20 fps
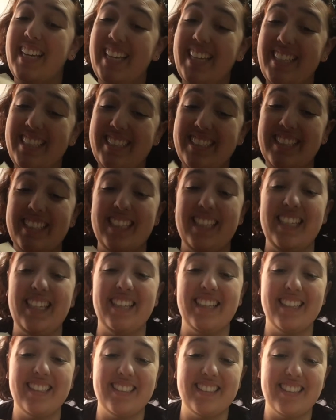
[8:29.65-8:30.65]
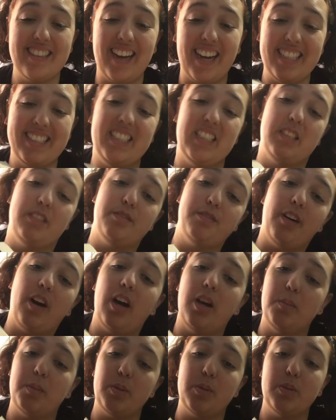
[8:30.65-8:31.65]
easily
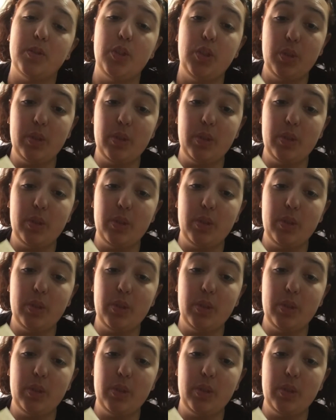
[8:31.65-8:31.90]
identifiable.